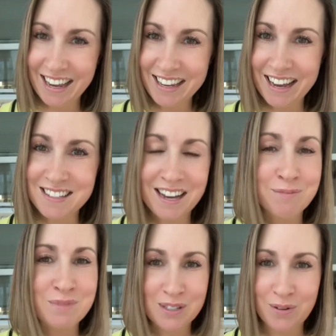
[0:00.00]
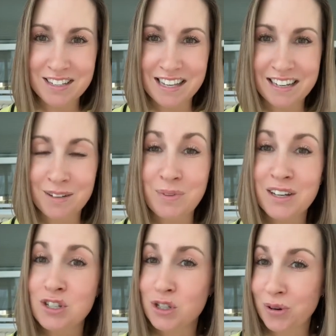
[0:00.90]
guys, I'm so excited
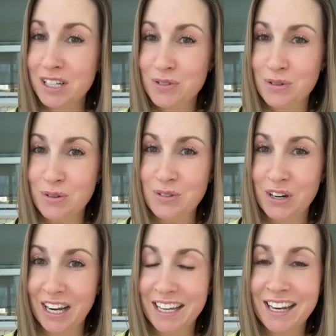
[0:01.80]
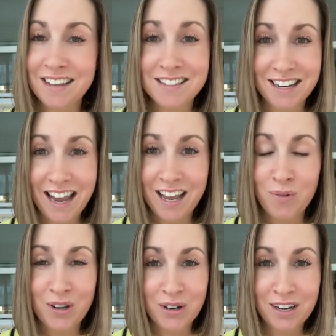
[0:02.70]
because Jordan's results are in, and today
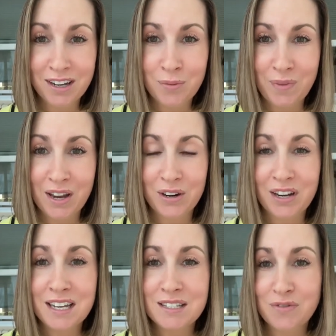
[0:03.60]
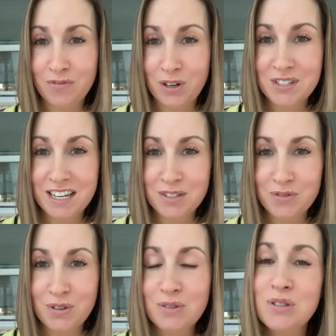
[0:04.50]
we are going to compare his first test
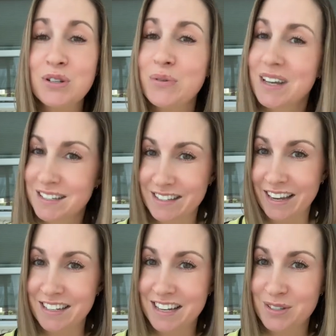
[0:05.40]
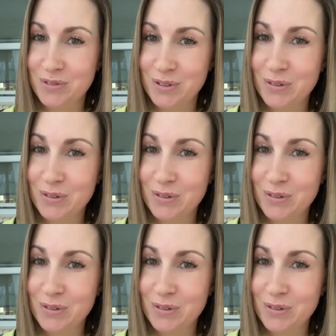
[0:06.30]
results to his second test results.